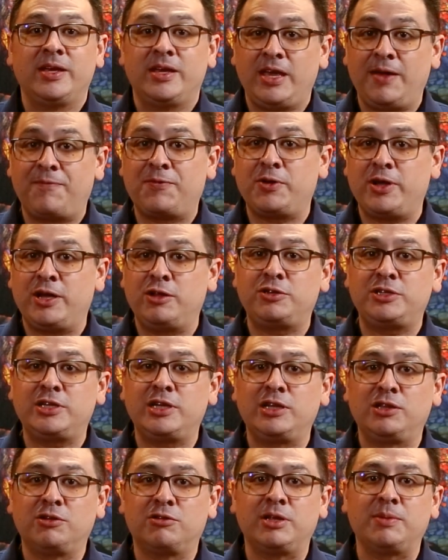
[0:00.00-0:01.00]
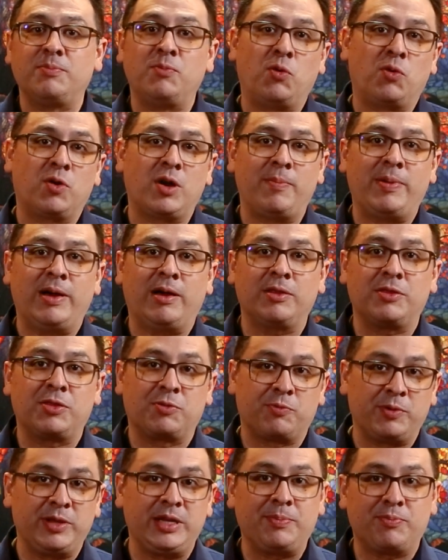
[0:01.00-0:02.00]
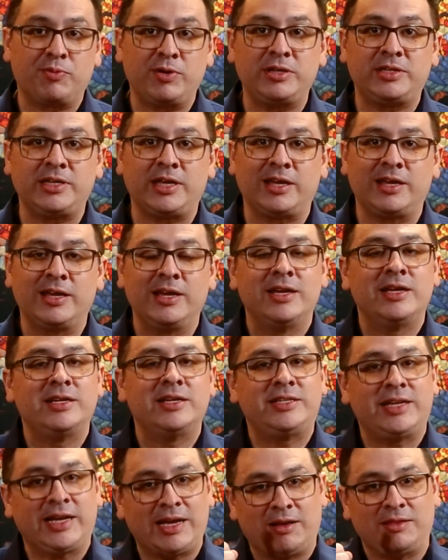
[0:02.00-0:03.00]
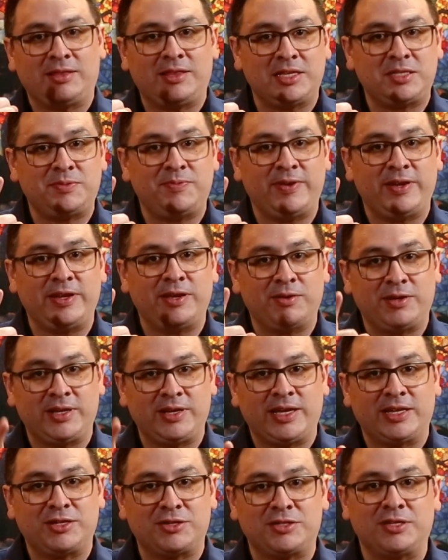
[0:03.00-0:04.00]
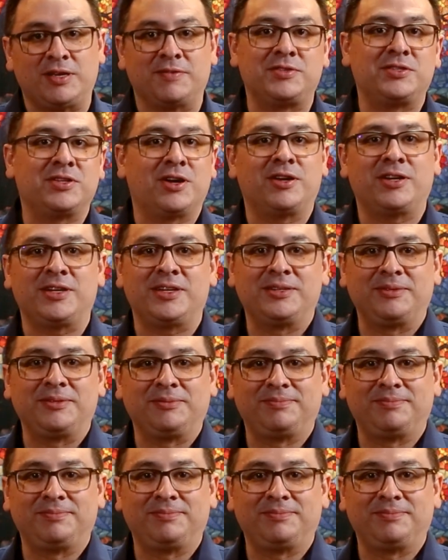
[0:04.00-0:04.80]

If you're interested in learning more about 3D printing, check out this video to get yourself started.